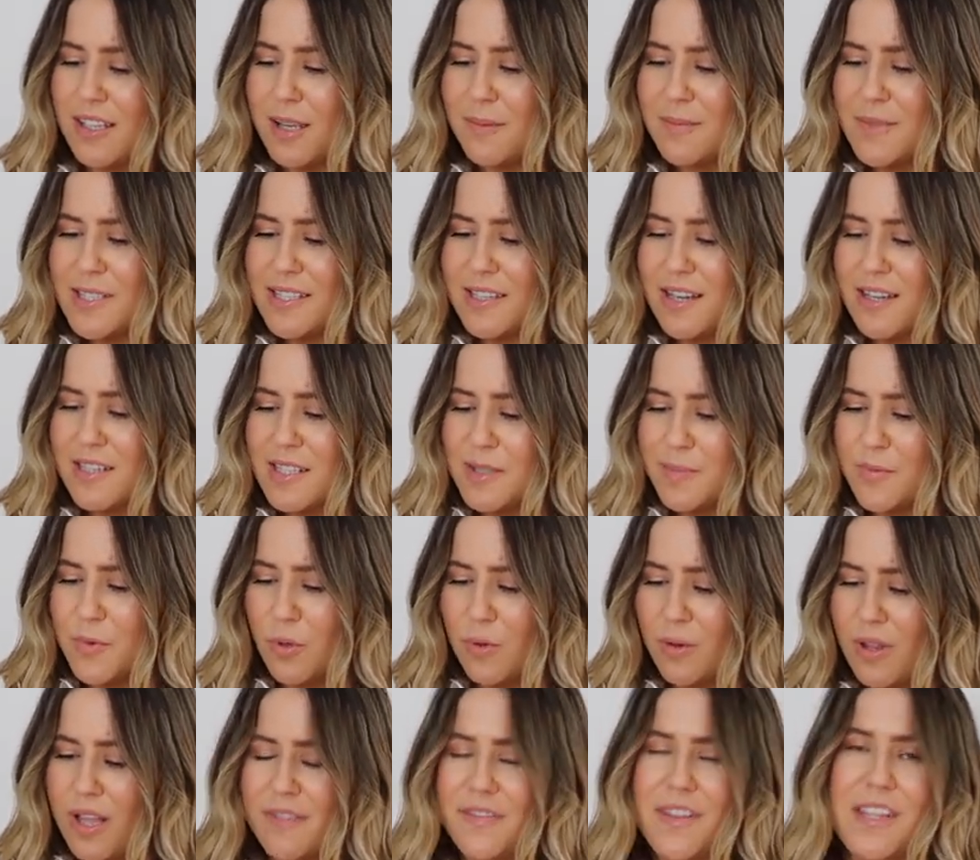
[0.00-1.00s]
Yep, size
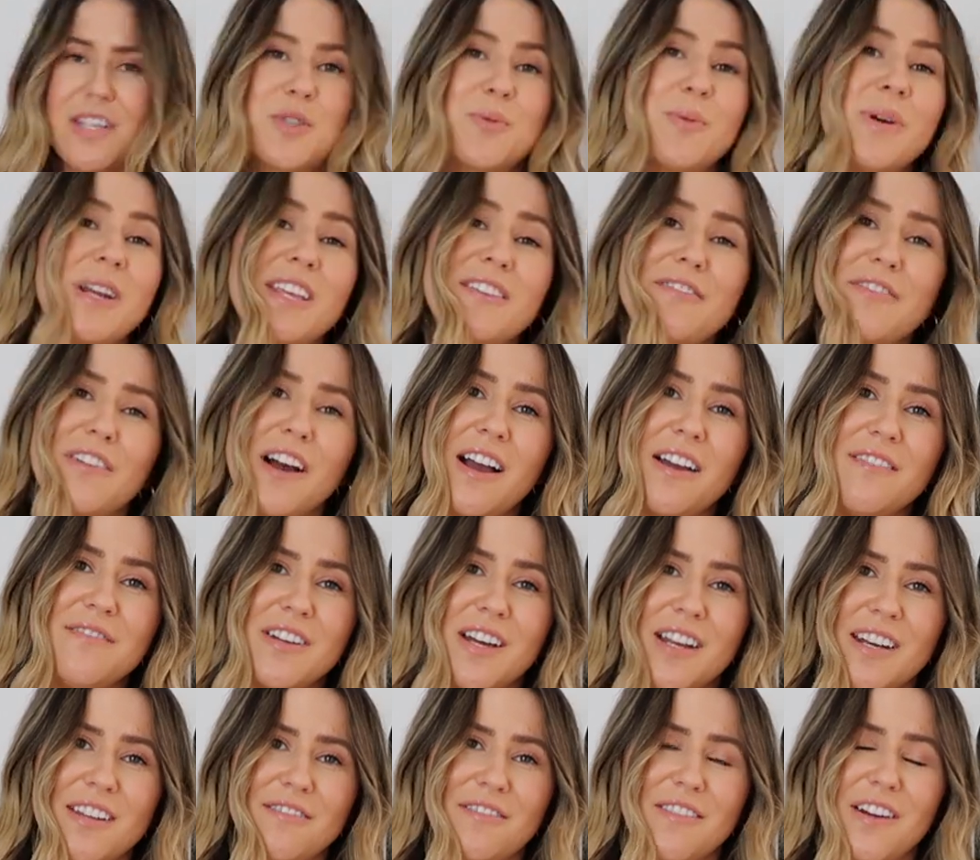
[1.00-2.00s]
small, and they're
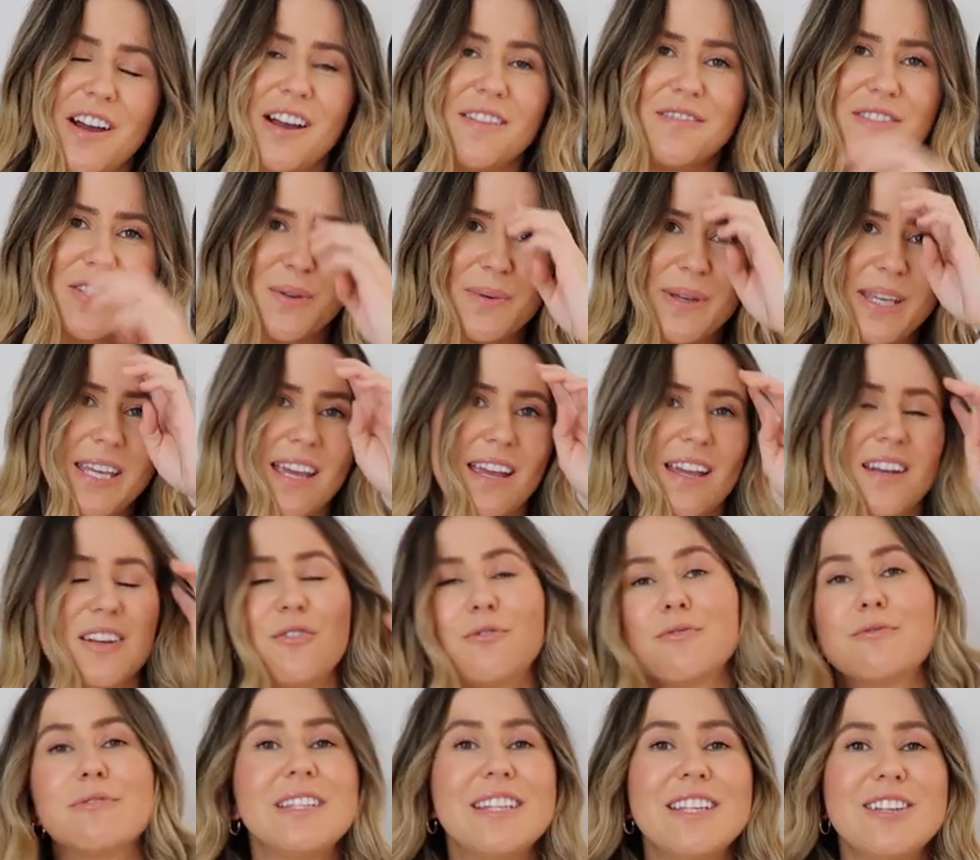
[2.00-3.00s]
$25.95. So again,
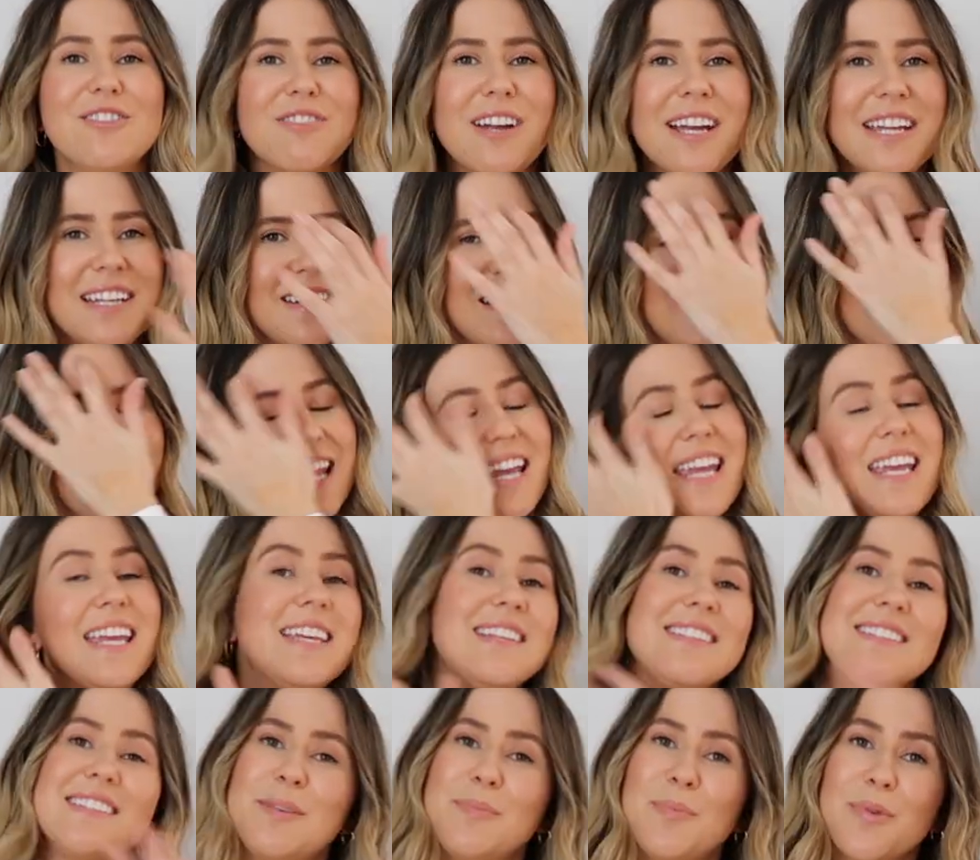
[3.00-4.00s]
a really great,
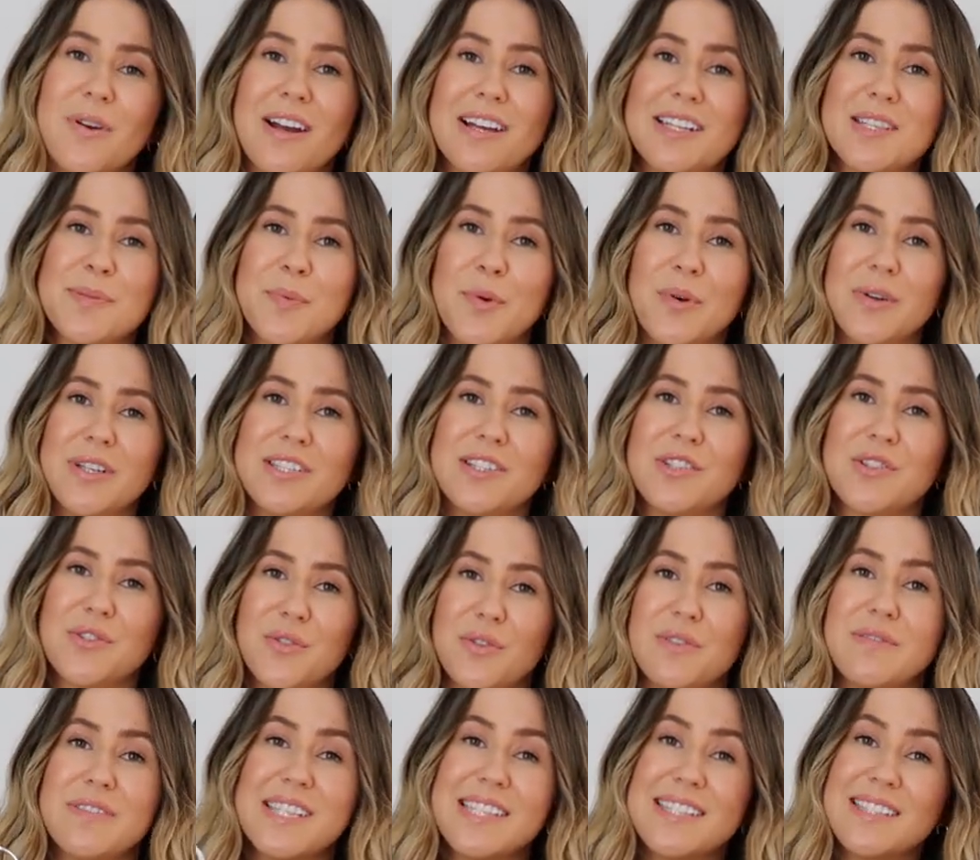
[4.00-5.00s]
easy price point to
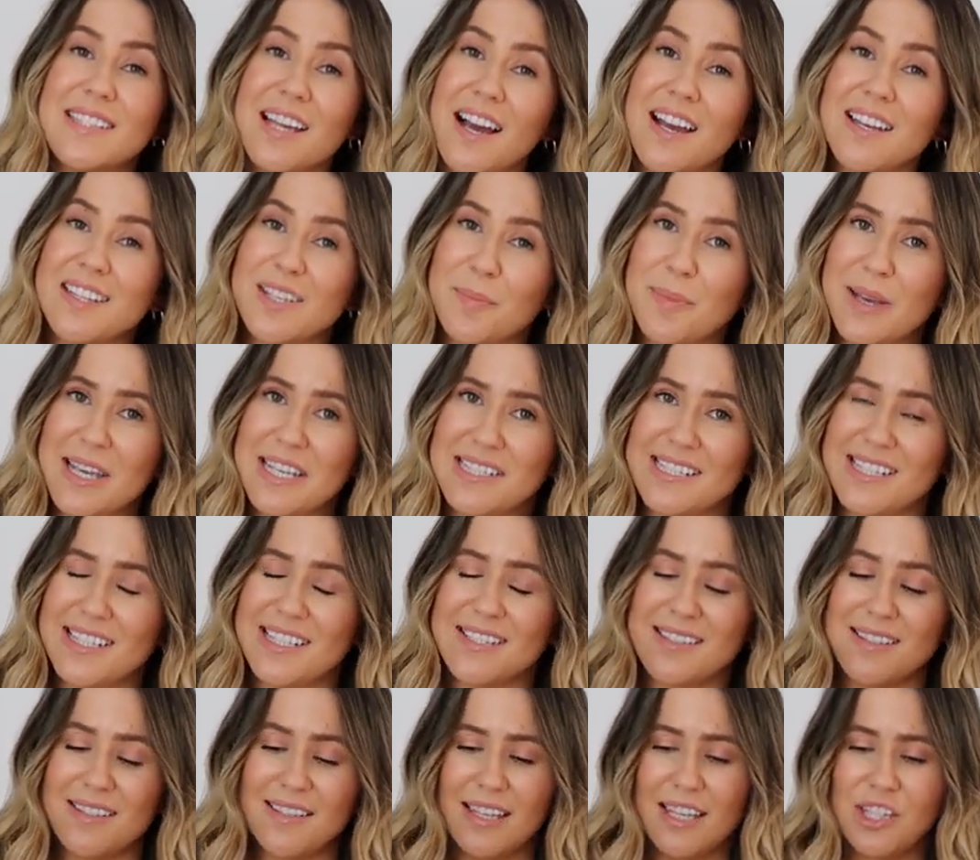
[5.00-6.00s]
sort of start your
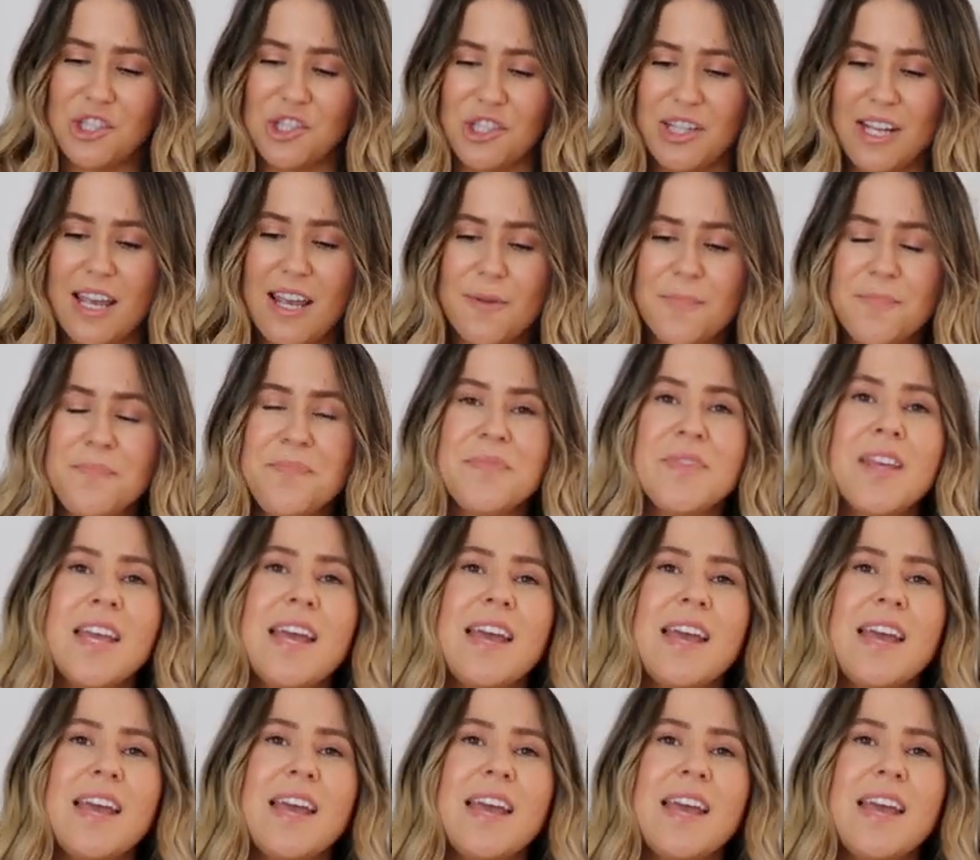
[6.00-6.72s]
basics collection at.